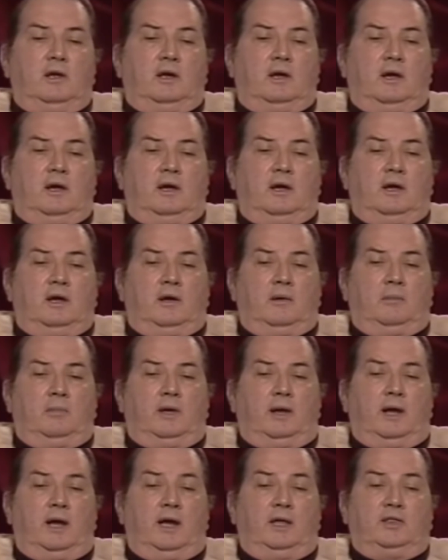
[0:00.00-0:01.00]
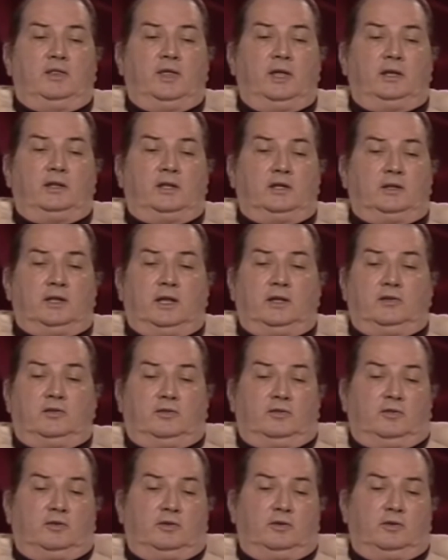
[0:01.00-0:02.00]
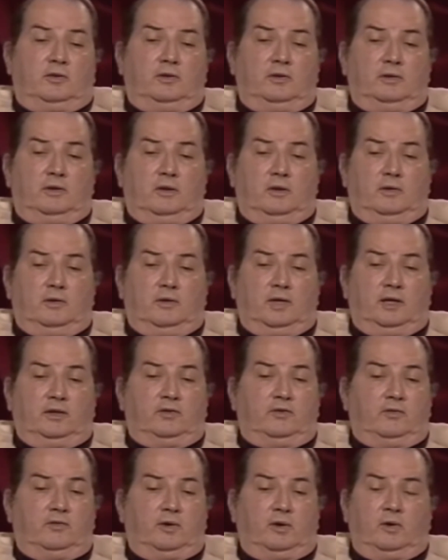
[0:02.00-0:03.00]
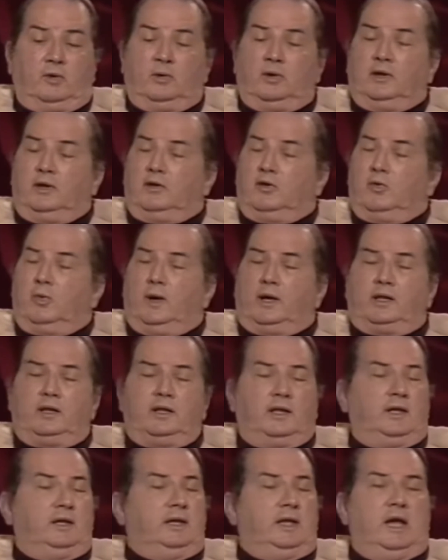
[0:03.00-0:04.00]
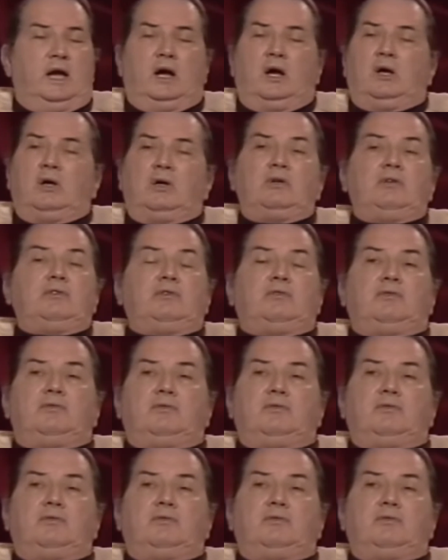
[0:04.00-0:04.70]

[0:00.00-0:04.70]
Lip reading: But I think that that's very quickly now